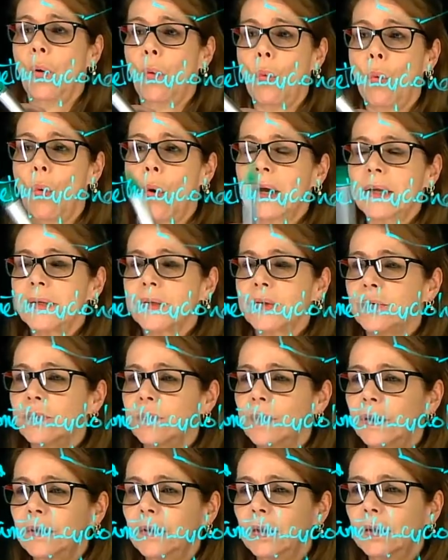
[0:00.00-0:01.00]
1,2, but
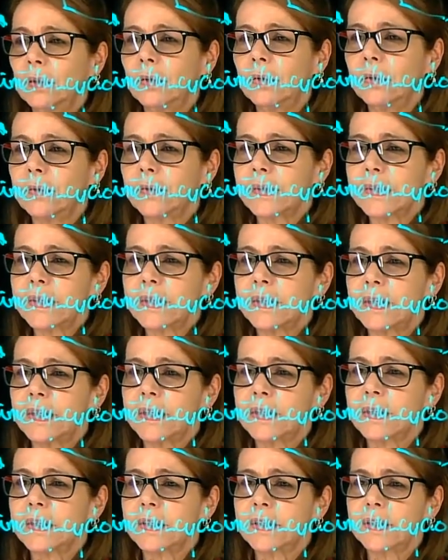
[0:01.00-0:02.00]
no longer
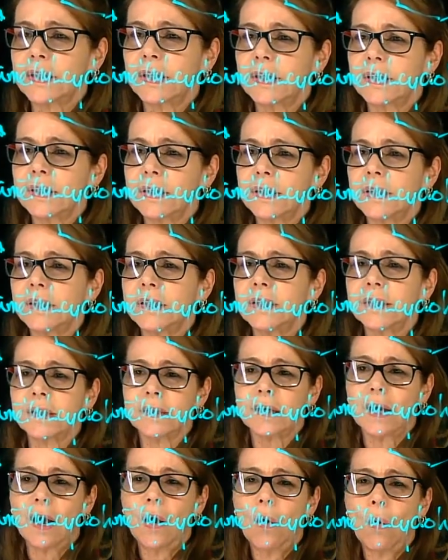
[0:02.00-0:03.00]
cis. This is
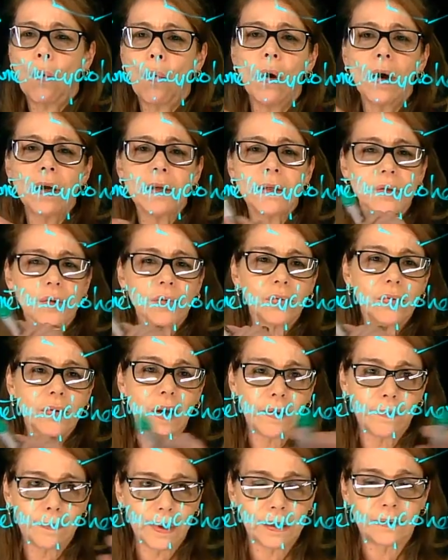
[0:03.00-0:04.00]

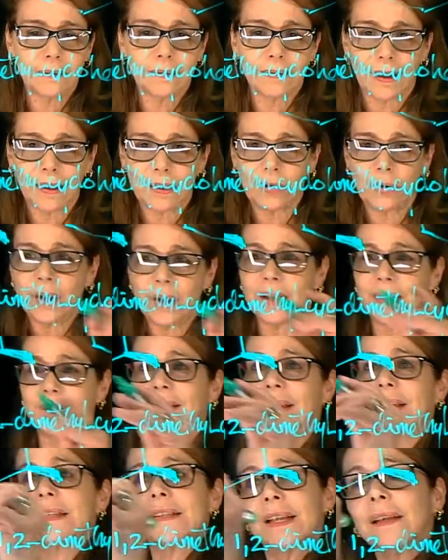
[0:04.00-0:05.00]
1,2-dimethyl cyclohexane.
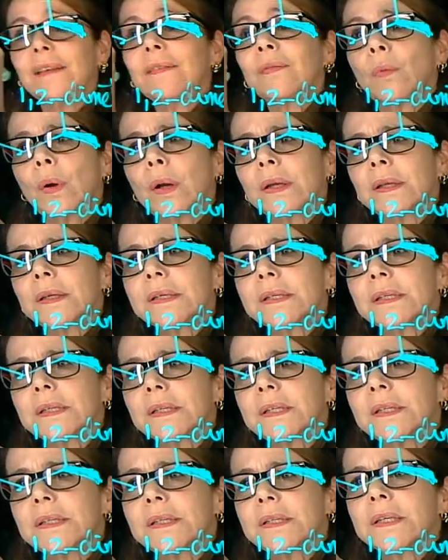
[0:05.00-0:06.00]
This one is
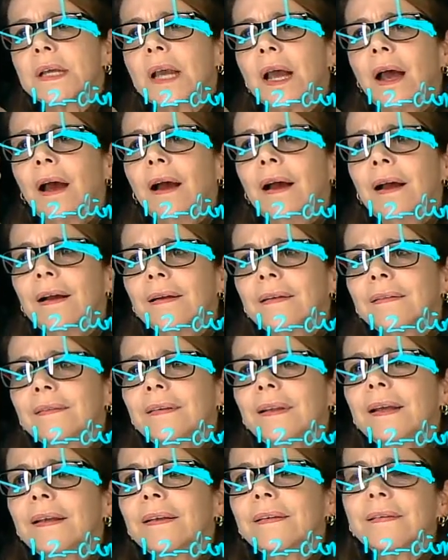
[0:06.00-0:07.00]
cis.
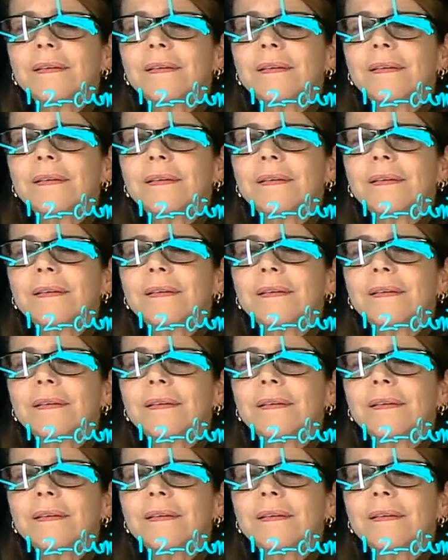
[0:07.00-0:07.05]
This is